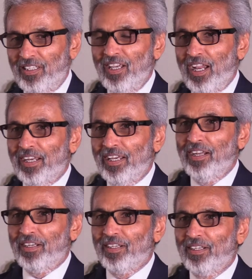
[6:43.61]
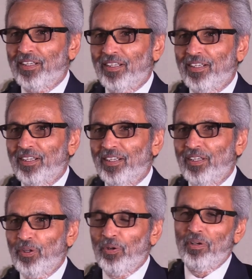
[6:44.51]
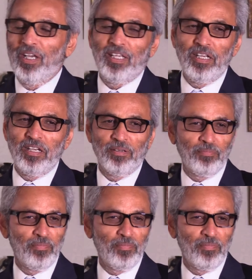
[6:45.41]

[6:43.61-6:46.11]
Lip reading: yeah, I get it. You know, I get it.